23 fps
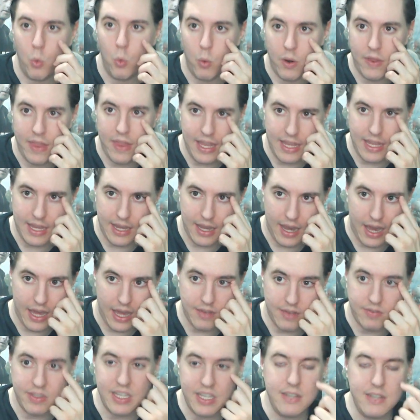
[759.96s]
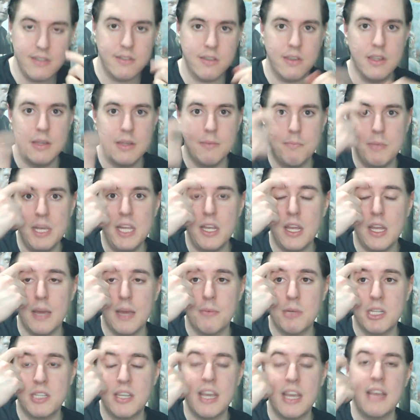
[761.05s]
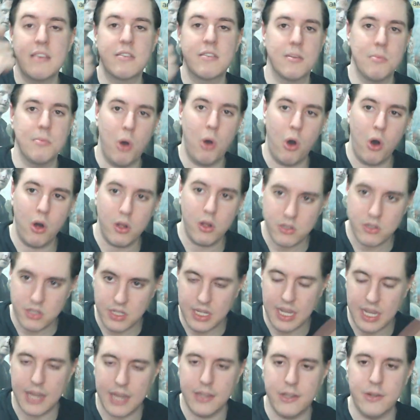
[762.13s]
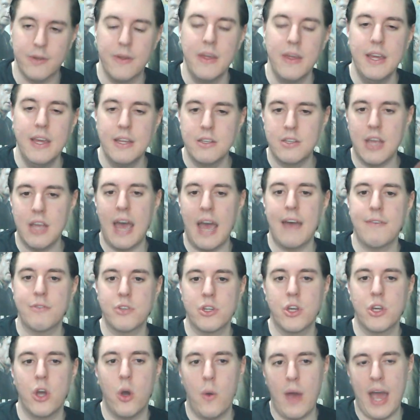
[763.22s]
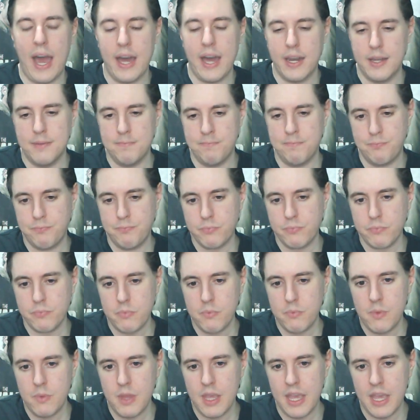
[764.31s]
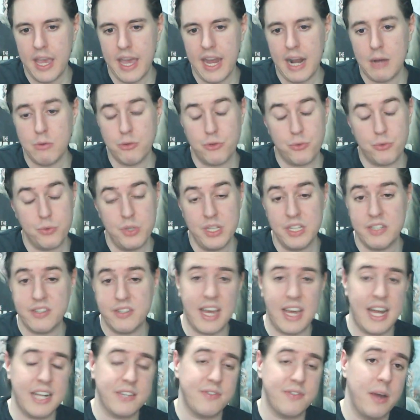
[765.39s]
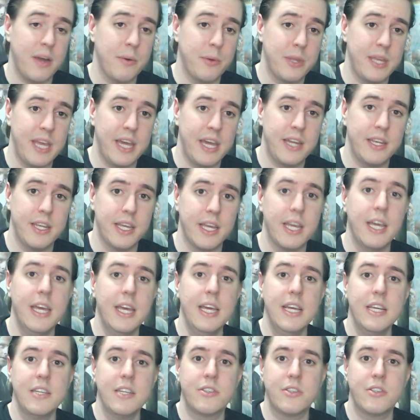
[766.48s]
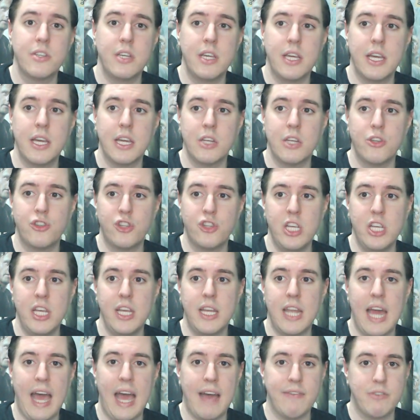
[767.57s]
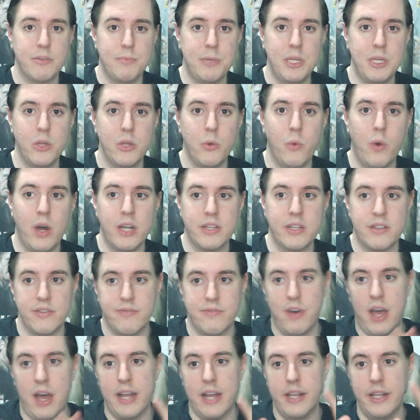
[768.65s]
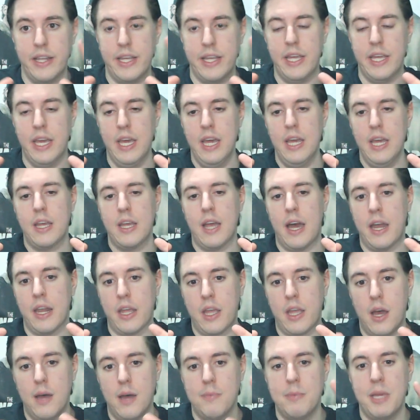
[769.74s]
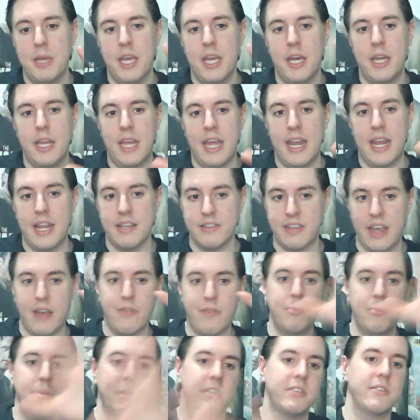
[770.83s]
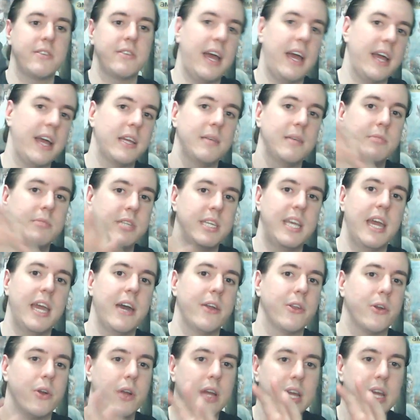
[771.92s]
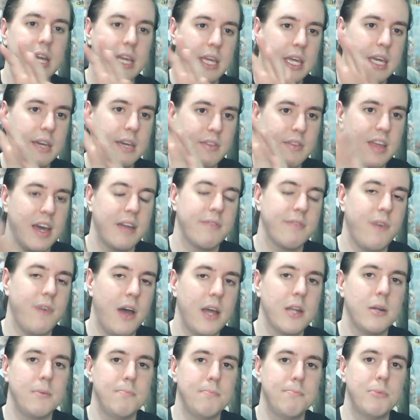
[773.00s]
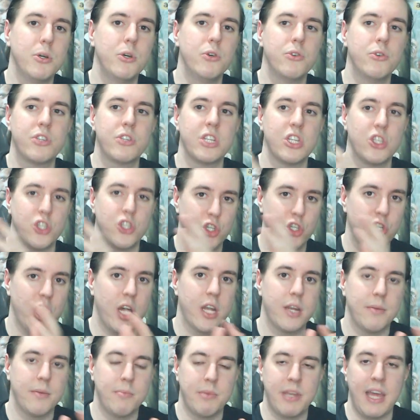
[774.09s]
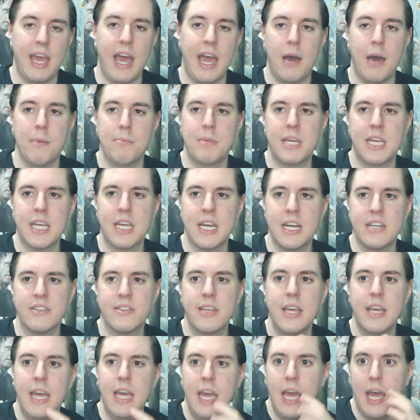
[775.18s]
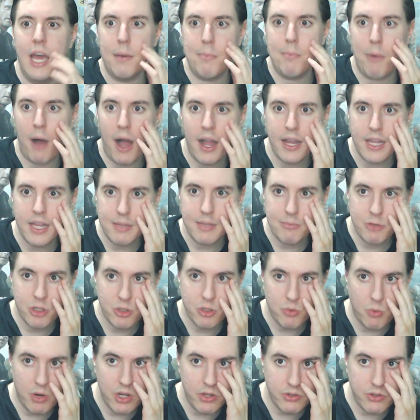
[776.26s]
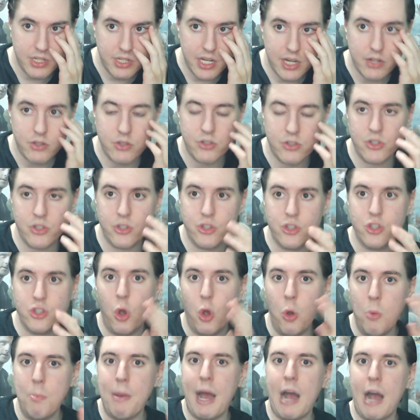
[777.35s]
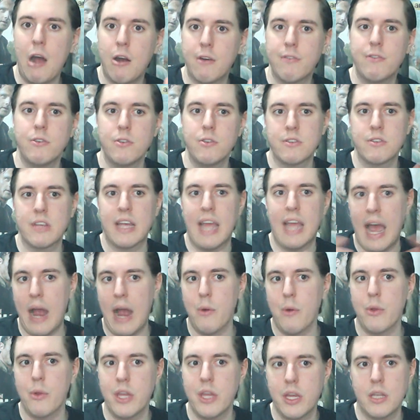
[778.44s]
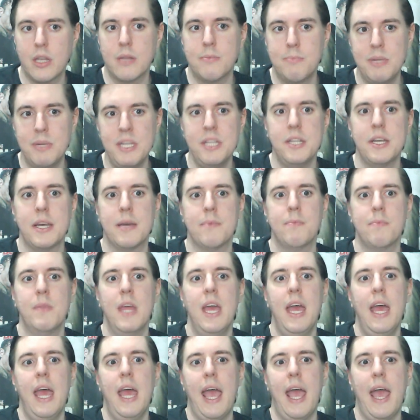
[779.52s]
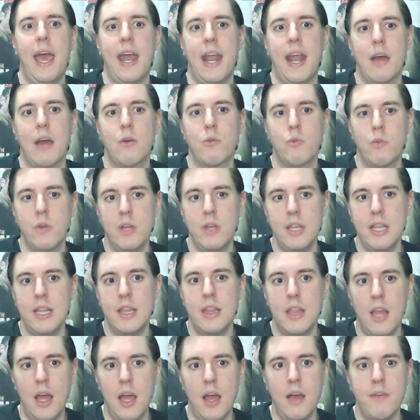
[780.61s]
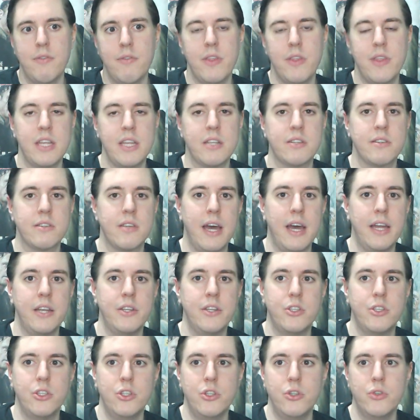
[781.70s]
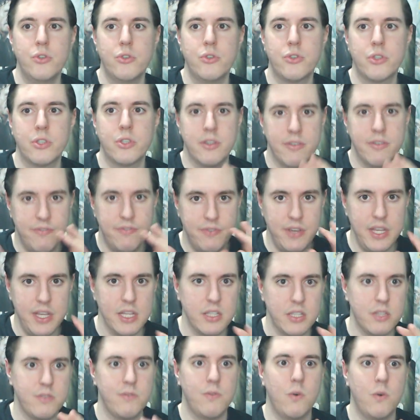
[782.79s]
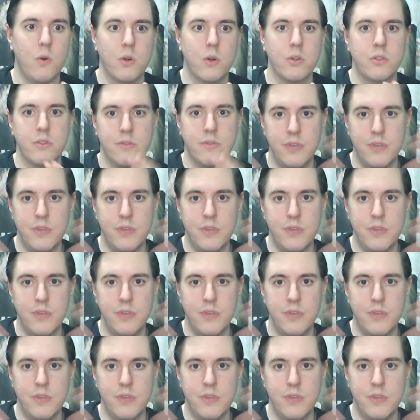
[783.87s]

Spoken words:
where they can kind of easily beat him. It takes them all together to have to go at him. And I was really satisfied with the ending, seeing Jean have to be the one to finally kind of come in, and as everybody's attacking him together, give that final boost and shut him down. Because Apocalypse is one of those characters that's so powerful, it's like, how are they going to beat him? And I really love that they decided to use the Phoenix Force, the